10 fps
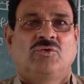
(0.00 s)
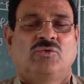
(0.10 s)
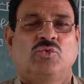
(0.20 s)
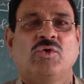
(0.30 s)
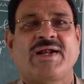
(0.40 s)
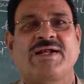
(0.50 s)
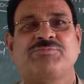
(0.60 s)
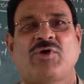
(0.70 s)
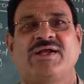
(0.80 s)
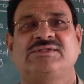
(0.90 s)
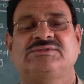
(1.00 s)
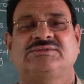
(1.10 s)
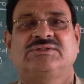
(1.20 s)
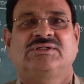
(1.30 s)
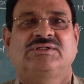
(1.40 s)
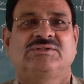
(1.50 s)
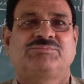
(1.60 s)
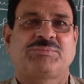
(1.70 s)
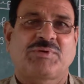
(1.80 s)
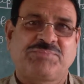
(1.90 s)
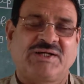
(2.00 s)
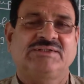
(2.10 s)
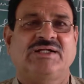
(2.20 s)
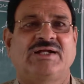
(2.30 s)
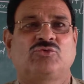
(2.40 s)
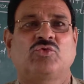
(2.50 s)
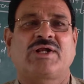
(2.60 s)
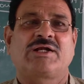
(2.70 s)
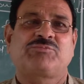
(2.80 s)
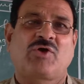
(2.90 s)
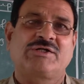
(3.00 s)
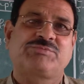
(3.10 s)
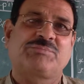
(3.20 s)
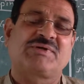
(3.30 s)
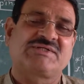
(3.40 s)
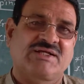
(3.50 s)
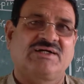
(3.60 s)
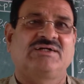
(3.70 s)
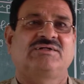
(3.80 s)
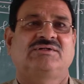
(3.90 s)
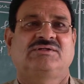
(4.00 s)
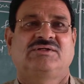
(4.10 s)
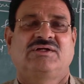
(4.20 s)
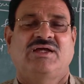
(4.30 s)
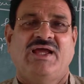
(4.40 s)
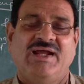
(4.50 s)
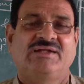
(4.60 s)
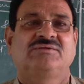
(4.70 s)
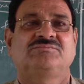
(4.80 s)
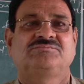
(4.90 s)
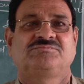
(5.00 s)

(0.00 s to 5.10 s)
2 credit points paper first and 2 credit points paper second, and